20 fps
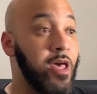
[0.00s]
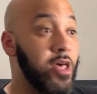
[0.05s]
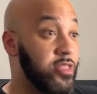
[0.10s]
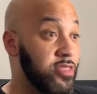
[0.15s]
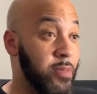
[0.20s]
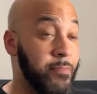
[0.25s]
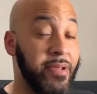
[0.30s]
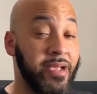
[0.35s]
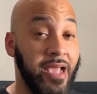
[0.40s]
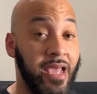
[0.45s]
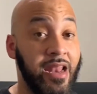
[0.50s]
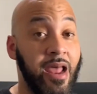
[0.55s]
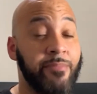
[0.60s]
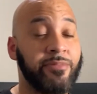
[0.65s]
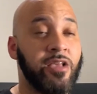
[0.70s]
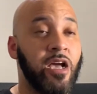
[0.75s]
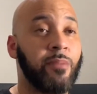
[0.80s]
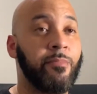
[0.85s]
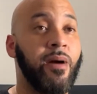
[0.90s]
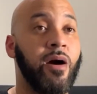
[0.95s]
And I'm
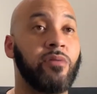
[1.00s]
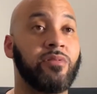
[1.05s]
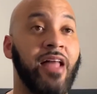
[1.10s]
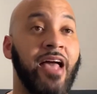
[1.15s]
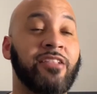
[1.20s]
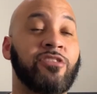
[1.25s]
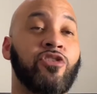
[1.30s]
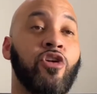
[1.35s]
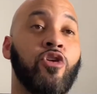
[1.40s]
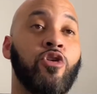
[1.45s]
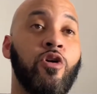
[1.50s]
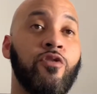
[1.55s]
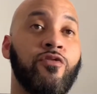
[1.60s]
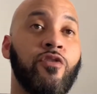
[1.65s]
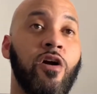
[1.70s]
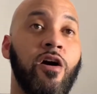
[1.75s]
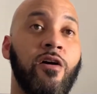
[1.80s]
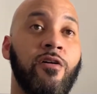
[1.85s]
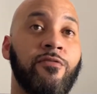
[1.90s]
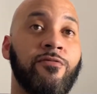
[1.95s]
talking about like
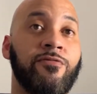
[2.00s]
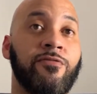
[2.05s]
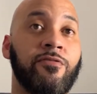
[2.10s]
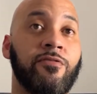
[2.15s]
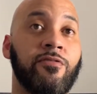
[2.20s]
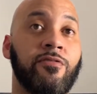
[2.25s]
turnover of